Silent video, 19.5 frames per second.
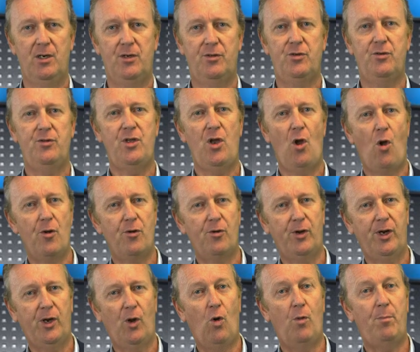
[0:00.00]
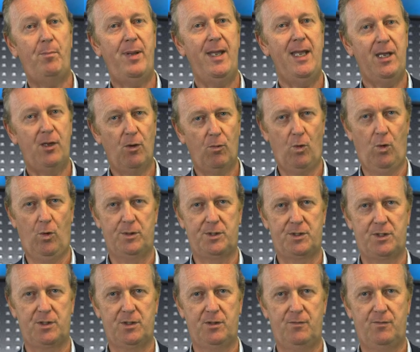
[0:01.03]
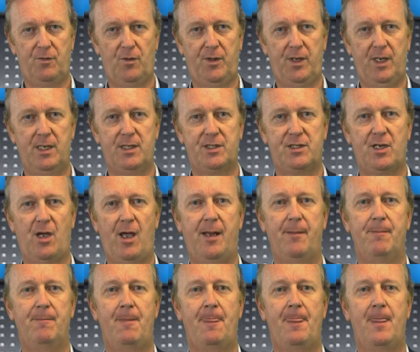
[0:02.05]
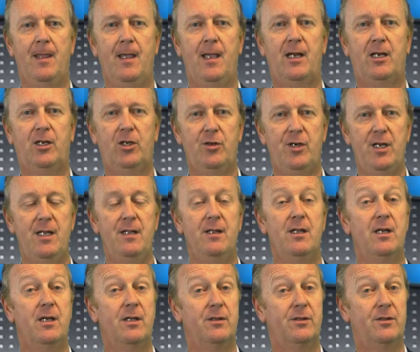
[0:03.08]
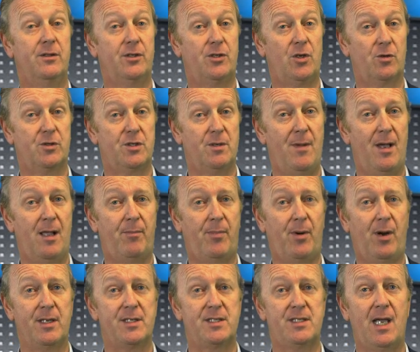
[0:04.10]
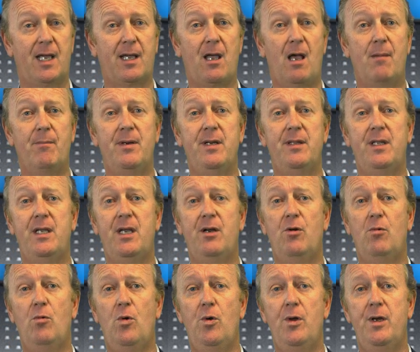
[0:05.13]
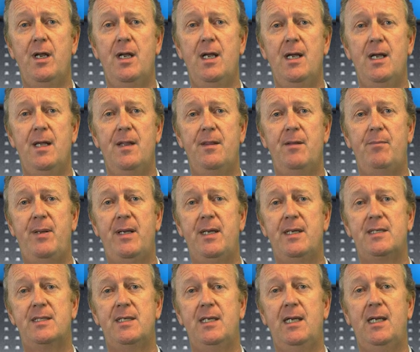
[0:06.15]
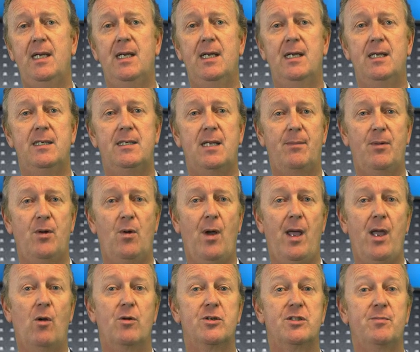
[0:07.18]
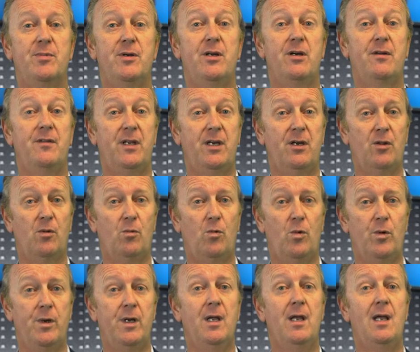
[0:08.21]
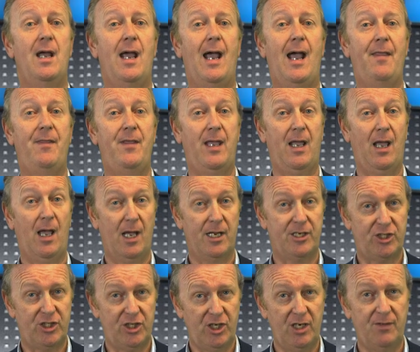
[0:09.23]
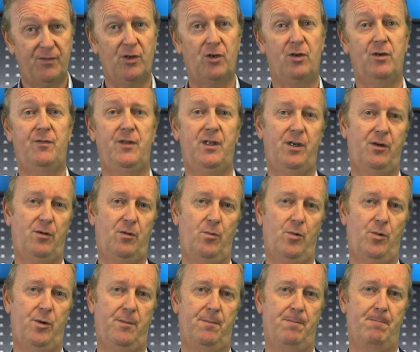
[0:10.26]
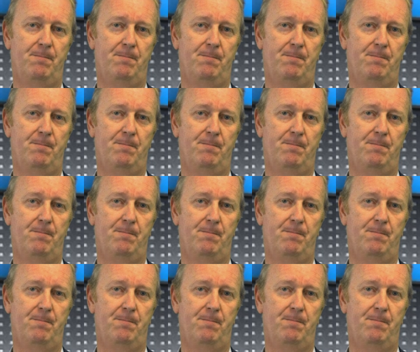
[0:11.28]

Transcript: through the honorary or peak awards for the INCITE, including the Dr. Mal Bryce Tech Company of the Year Award, the Pearcey WA Entrepreneur of the Year Award, and the Achiever of the Year Award.